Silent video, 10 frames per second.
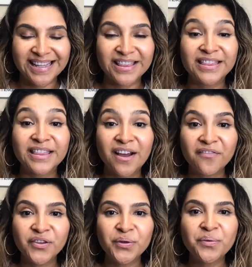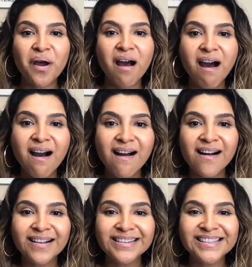Love you
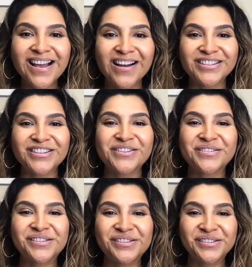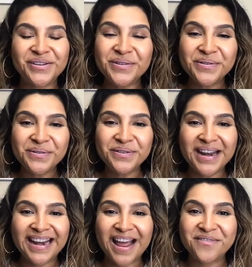all. Talk to you soon
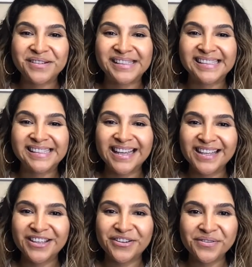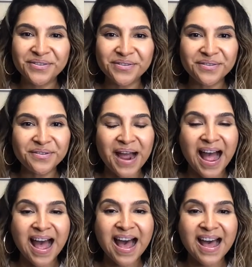and I will see you
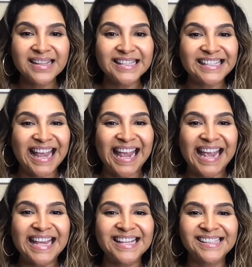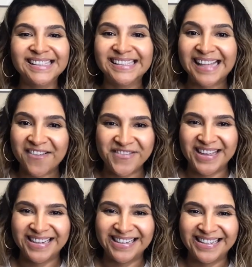on day seven.